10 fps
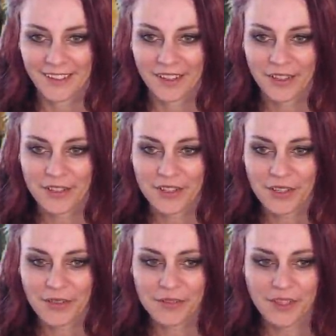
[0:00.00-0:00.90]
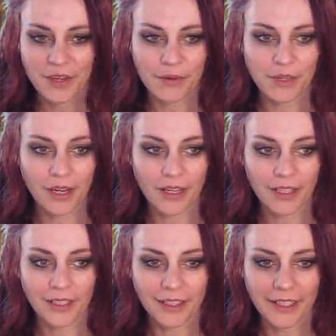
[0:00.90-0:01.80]
Awesome. So we
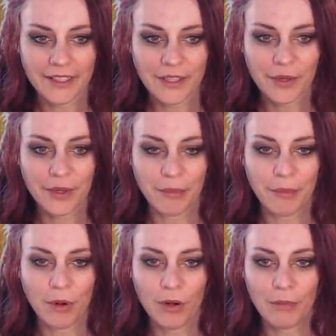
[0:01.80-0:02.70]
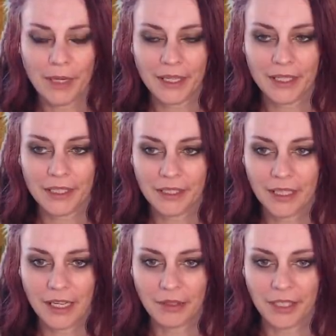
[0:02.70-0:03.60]
are at the mole bear
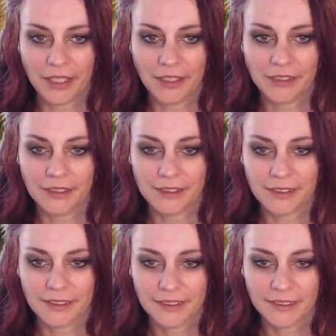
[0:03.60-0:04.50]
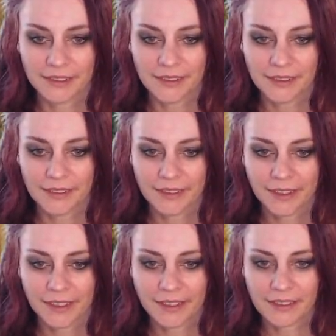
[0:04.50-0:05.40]
area.
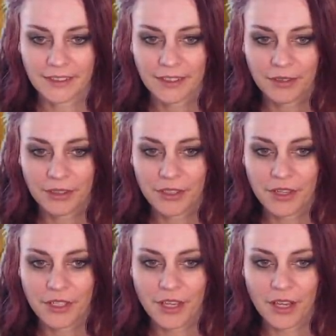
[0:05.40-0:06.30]
Guys, we're going to